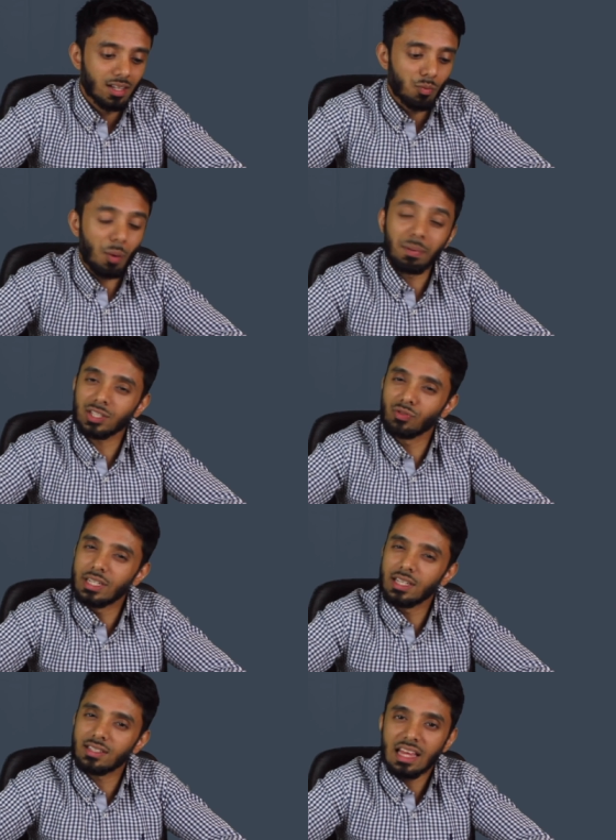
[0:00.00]
OnePlus
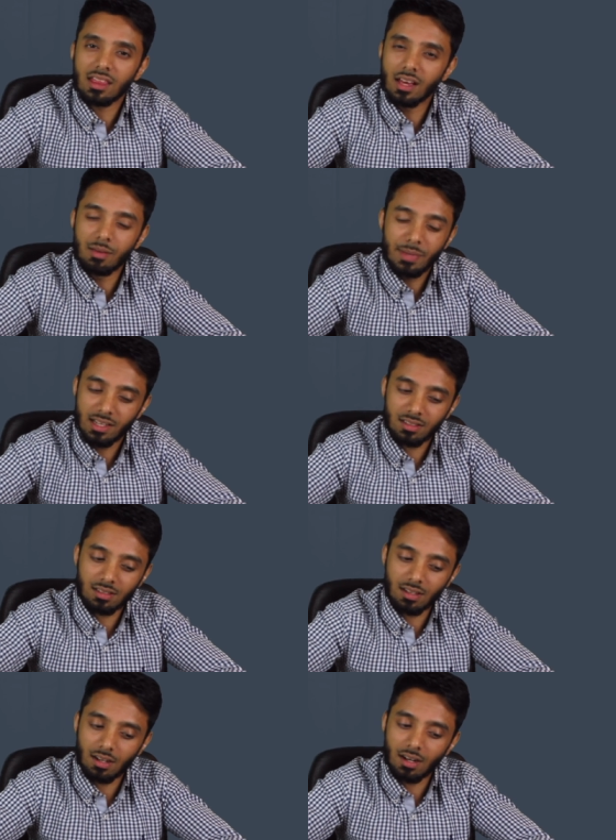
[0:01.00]
3T, say 30
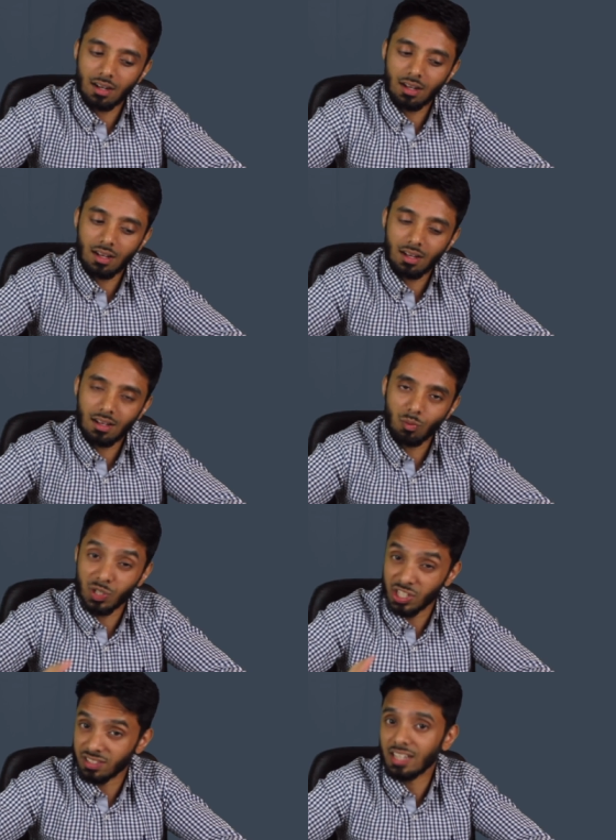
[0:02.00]
minutes,
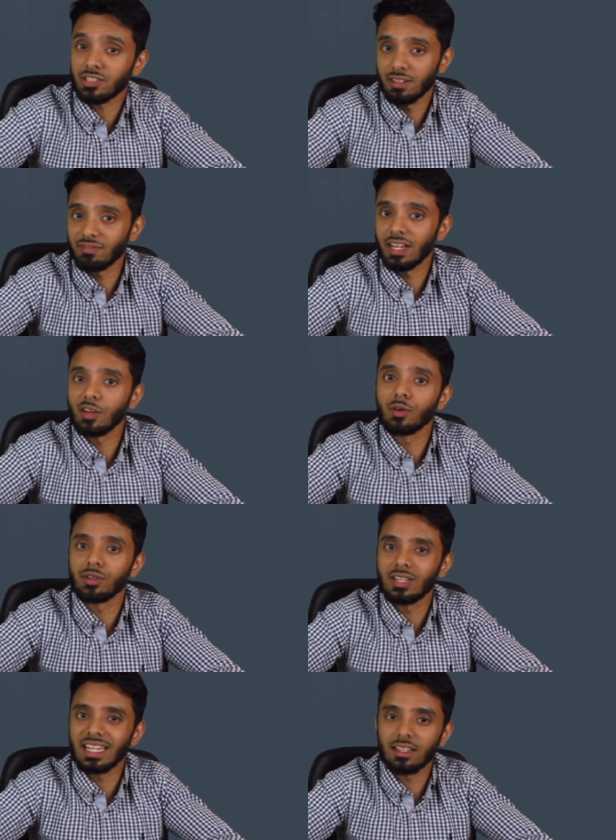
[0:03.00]
which is actually fairly
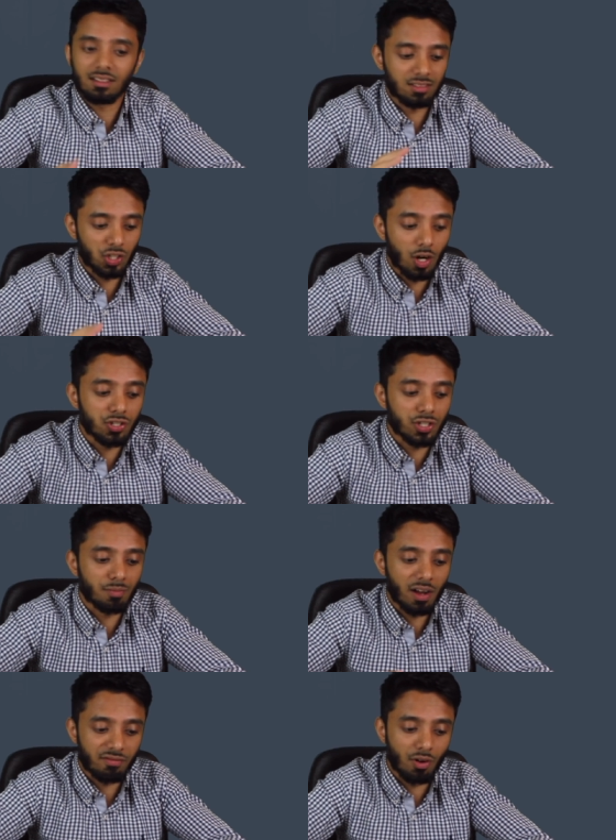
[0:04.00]
good. It
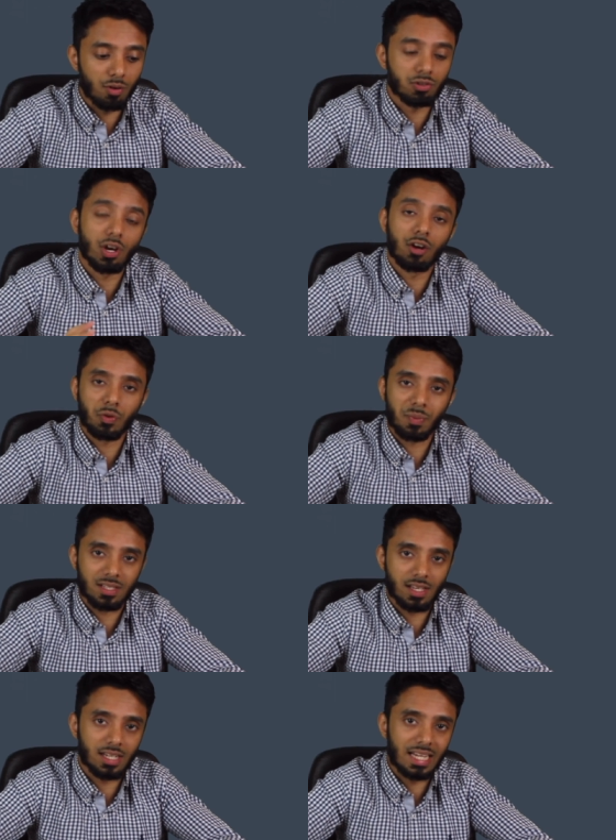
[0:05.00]
charges my phone to
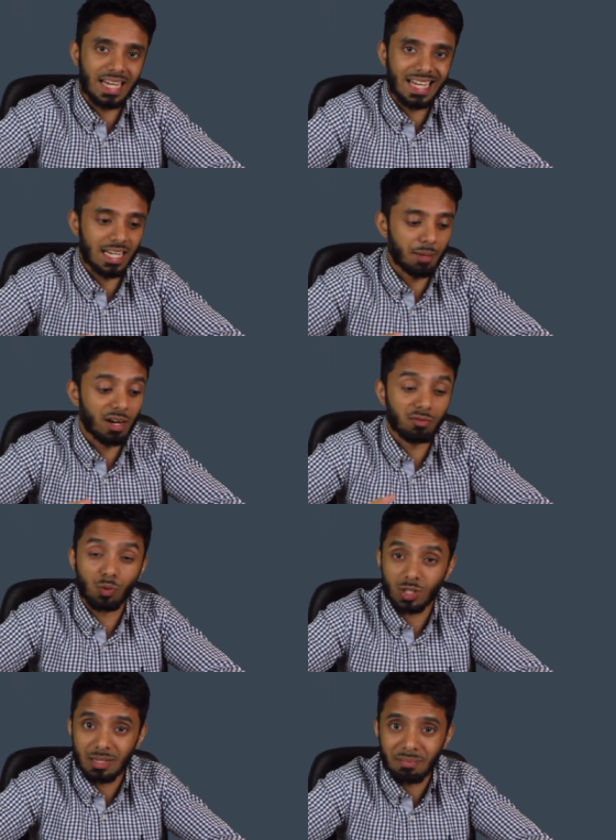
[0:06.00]
100% in about
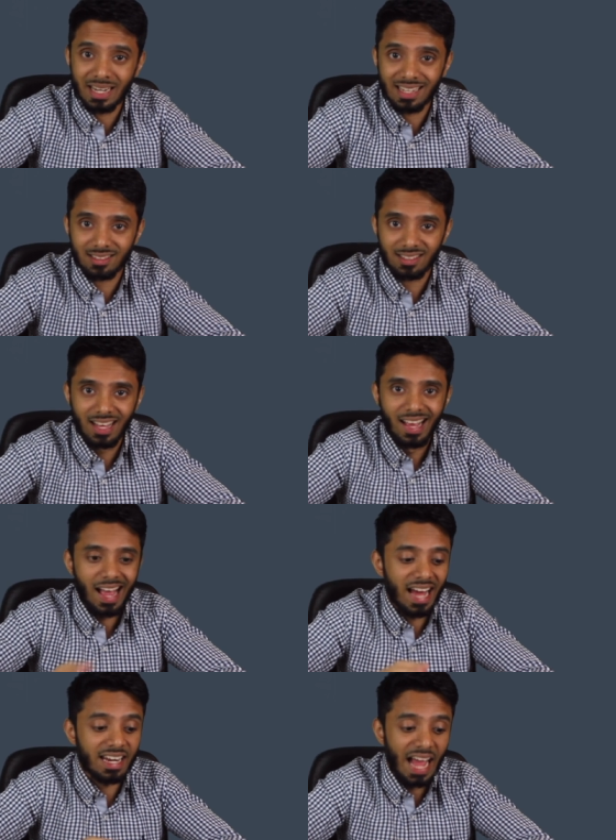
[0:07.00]
40 minutes,
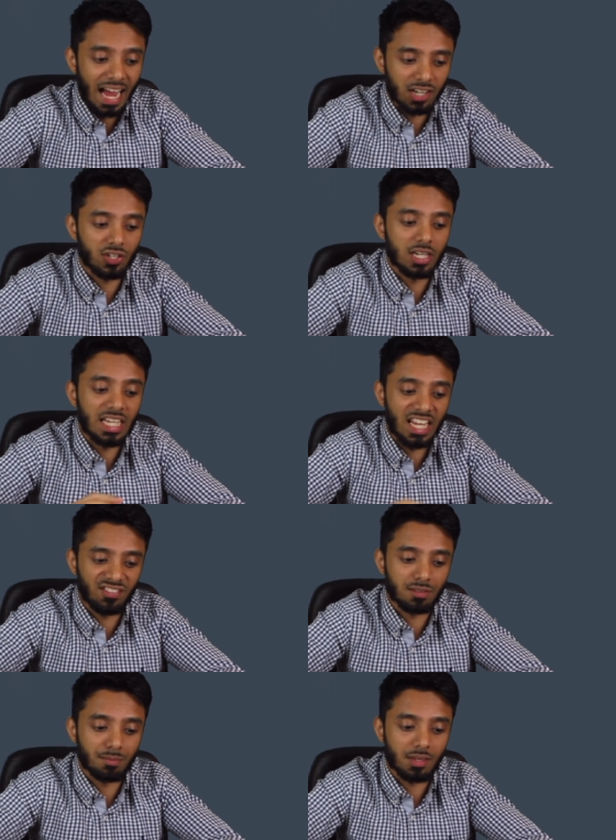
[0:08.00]
and it actually
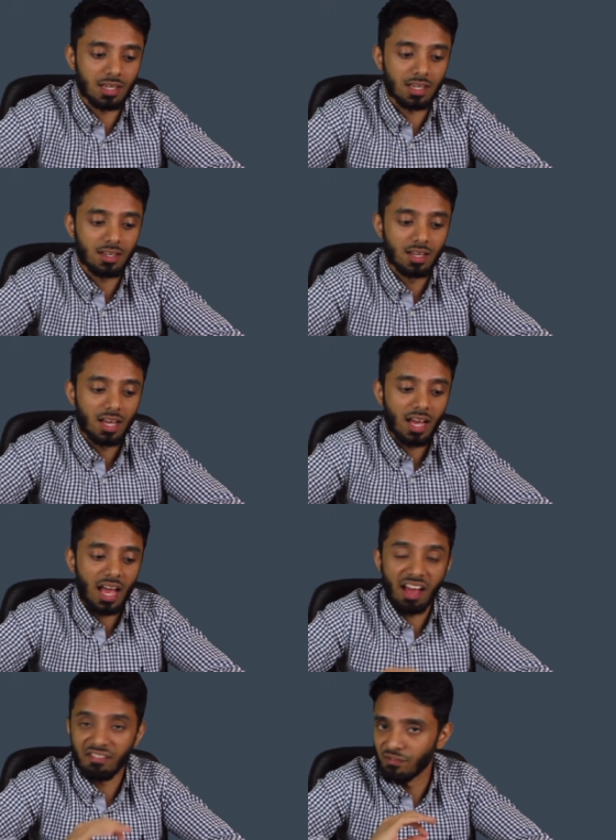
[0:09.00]
gives me
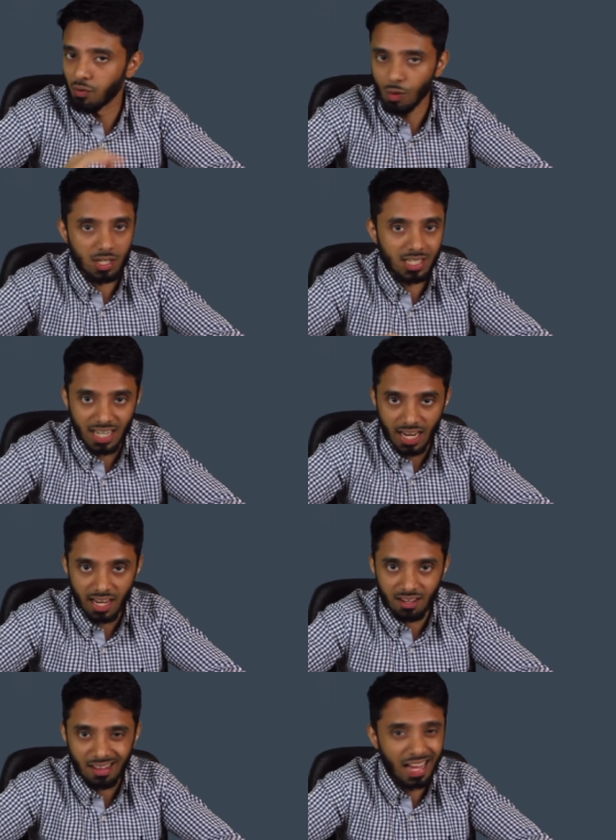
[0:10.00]
a full
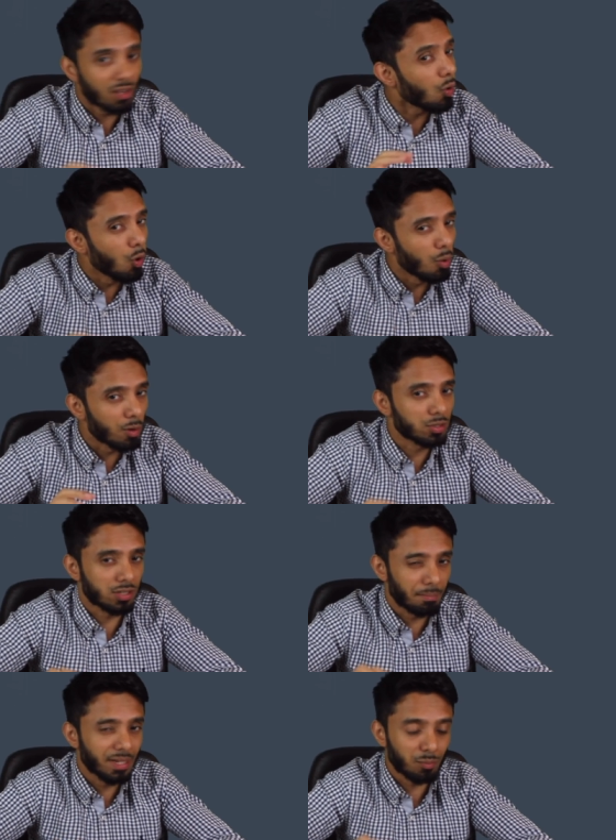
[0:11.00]
day and
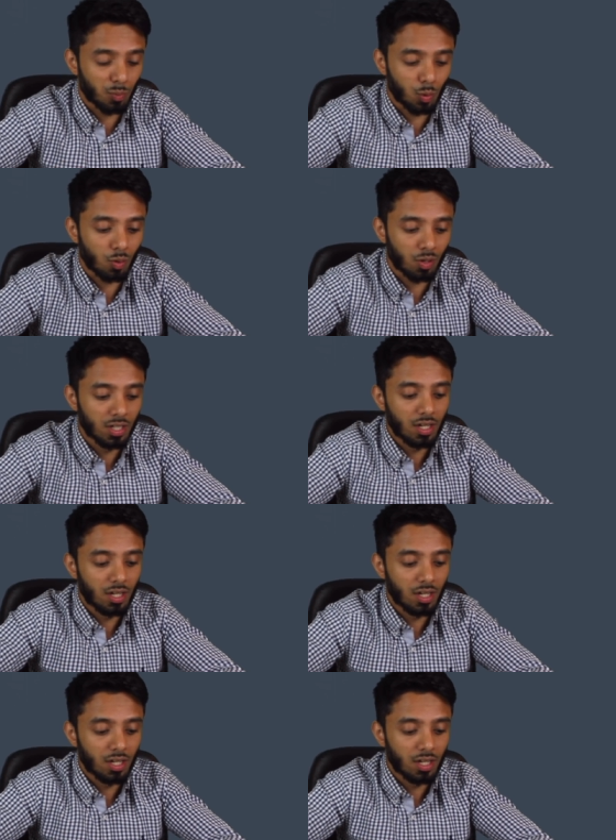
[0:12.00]
almost a bit more